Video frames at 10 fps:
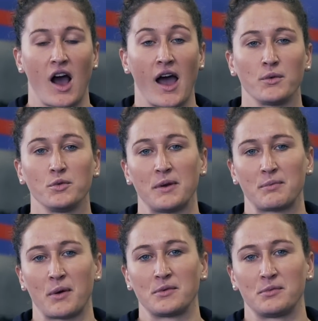I will
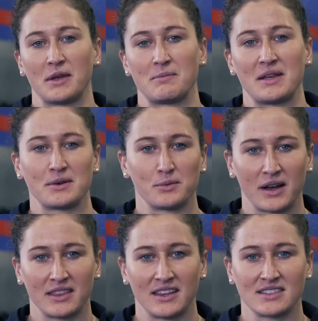probably be the
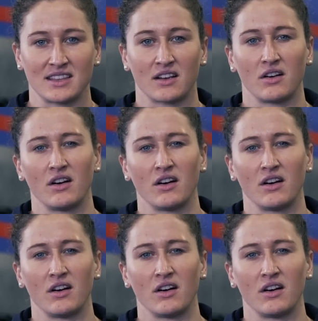one that's like,